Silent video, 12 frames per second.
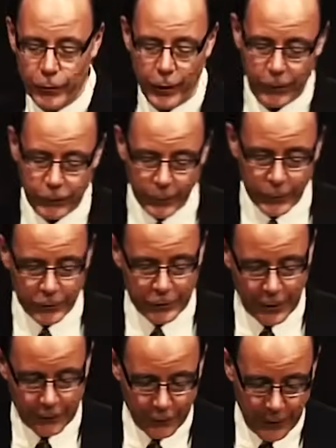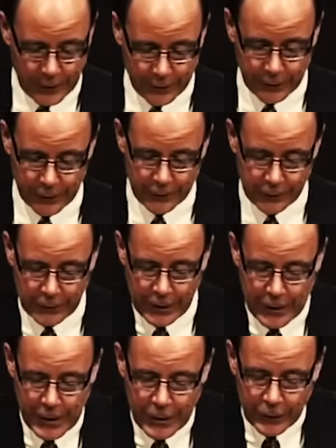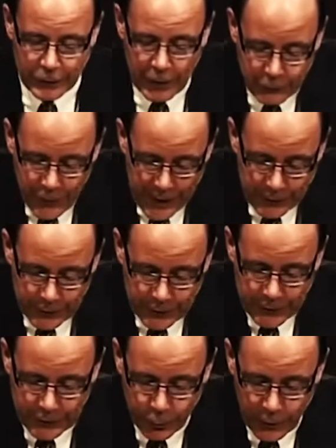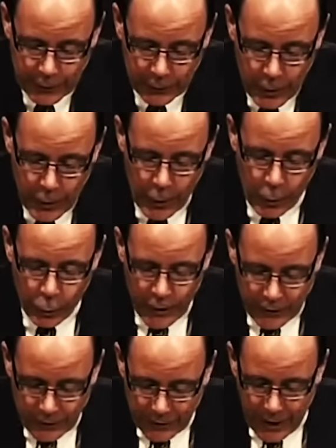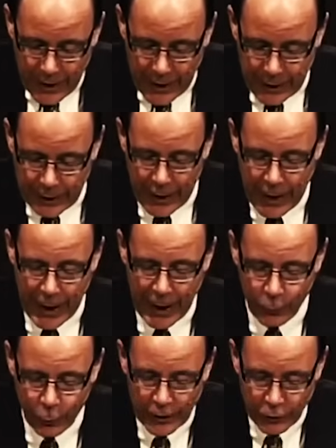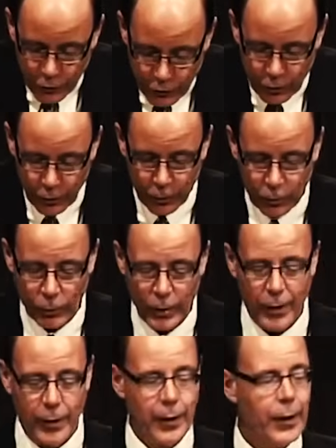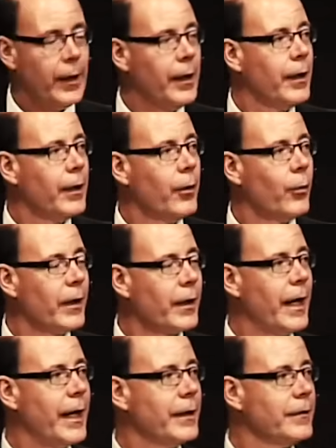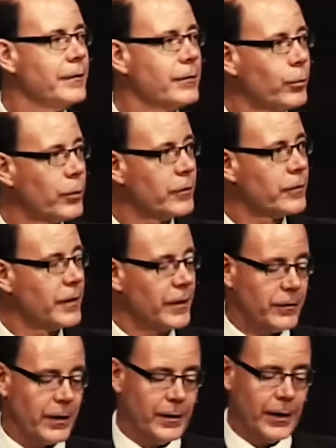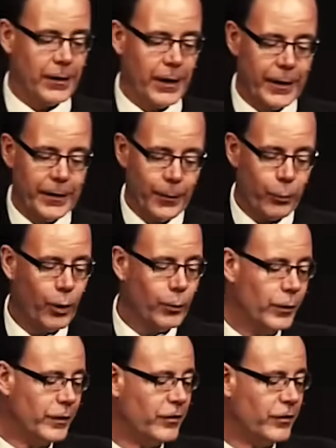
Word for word: fall from your steadfastness. Steadfastness is when we say and we do what God's word says and they line up. What we